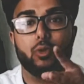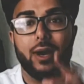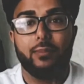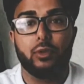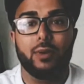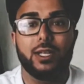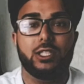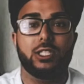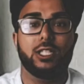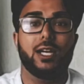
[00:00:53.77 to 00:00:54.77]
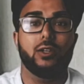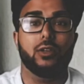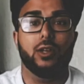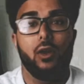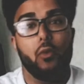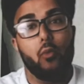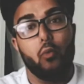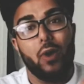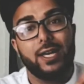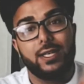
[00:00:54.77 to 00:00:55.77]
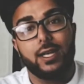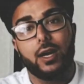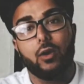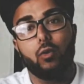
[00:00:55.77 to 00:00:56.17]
to my channel right now.